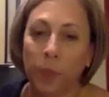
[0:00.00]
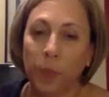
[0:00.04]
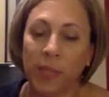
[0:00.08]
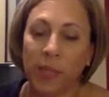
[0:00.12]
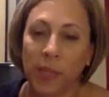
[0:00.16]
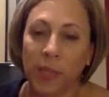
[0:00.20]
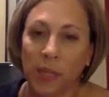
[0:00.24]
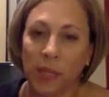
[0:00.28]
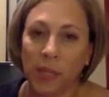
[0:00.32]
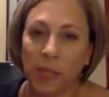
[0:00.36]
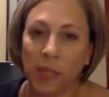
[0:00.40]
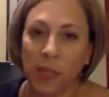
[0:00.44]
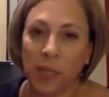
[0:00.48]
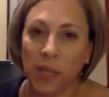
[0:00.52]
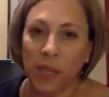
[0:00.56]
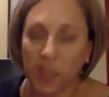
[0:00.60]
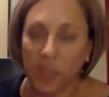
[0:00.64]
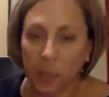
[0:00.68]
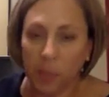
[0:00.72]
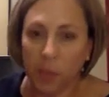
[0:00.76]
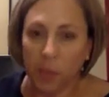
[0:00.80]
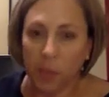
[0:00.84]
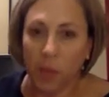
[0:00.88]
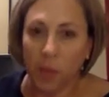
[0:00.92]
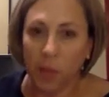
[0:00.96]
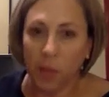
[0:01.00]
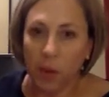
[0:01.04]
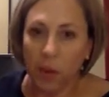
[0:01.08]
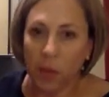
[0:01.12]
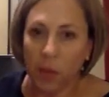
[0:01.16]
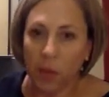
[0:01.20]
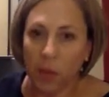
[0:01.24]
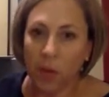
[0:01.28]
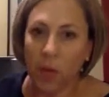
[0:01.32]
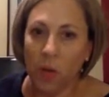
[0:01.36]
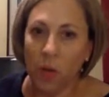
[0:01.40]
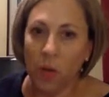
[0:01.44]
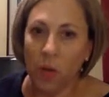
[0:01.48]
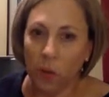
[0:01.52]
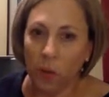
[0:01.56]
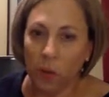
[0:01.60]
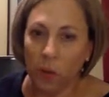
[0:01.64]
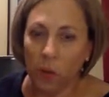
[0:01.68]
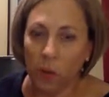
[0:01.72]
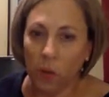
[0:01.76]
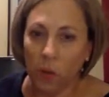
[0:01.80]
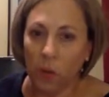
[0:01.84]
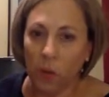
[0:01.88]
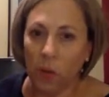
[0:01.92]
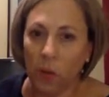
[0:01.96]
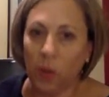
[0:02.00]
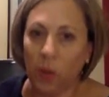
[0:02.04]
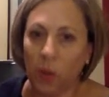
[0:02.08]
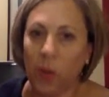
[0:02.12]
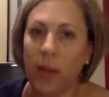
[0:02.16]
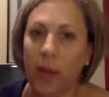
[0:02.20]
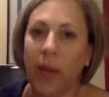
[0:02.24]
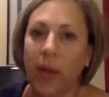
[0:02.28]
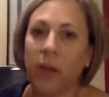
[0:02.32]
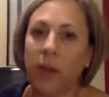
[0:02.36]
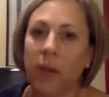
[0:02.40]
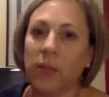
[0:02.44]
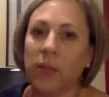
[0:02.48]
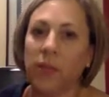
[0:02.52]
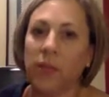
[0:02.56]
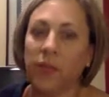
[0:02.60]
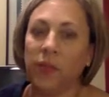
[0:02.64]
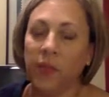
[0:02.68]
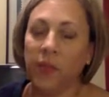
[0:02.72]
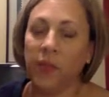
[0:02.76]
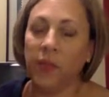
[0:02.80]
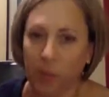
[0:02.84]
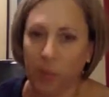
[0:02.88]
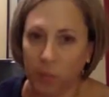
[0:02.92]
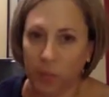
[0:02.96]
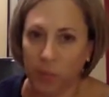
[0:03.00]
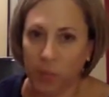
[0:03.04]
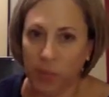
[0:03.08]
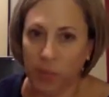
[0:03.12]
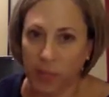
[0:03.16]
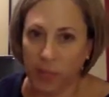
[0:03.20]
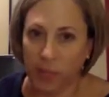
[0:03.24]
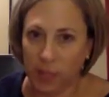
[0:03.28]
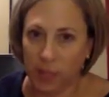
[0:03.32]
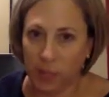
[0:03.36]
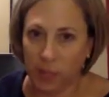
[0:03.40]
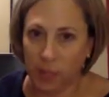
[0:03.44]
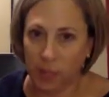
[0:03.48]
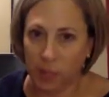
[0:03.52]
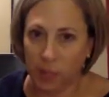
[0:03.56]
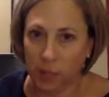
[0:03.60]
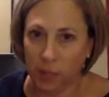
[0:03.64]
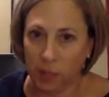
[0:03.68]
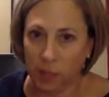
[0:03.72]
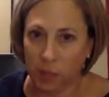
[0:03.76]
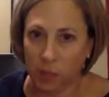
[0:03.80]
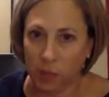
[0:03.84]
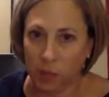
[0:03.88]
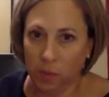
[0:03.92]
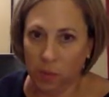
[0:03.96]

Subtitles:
deductible under the old rule, and now it's 50% deductible.